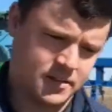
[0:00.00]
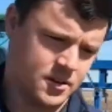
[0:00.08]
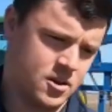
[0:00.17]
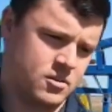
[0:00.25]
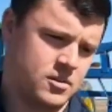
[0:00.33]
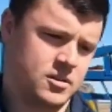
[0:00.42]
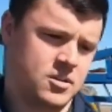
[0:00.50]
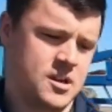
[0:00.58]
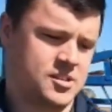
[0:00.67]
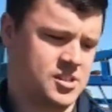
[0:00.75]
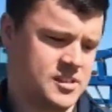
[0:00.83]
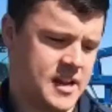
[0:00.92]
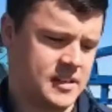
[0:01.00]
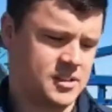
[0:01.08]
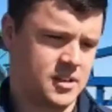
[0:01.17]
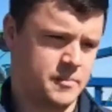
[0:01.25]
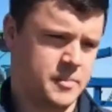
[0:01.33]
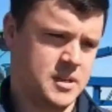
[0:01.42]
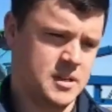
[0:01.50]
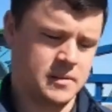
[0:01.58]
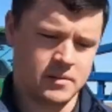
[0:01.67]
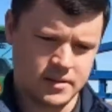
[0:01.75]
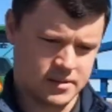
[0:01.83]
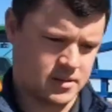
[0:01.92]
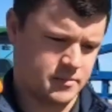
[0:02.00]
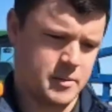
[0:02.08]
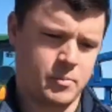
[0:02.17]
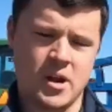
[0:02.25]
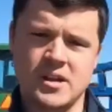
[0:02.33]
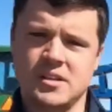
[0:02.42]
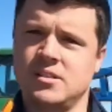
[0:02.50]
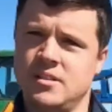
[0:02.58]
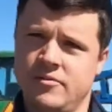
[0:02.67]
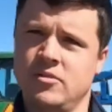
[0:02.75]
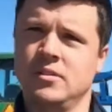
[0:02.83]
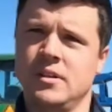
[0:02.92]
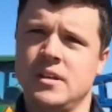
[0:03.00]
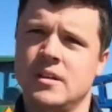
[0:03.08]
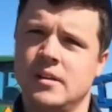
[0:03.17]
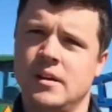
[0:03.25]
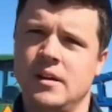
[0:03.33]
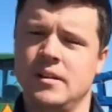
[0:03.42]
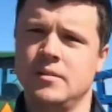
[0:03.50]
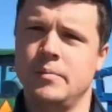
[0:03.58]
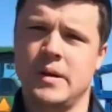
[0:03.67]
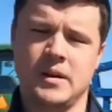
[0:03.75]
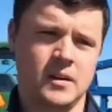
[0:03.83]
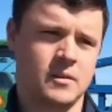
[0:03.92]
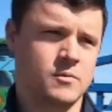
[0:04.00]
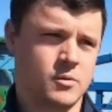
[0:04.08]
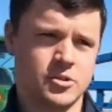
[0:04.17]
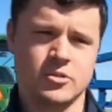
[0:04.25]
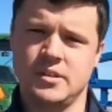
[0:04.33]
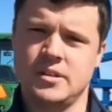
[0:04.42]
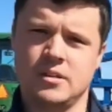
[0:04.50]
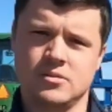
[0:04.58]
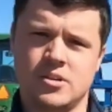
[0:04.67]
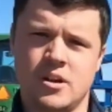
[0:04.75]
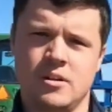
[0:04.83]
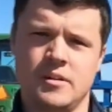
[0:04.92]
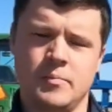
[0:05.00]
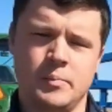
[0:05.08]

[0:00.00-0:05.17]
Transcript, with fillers: you know, across the state, it's going to be it's going to be priced differently uh, depending which retailer's carrying it.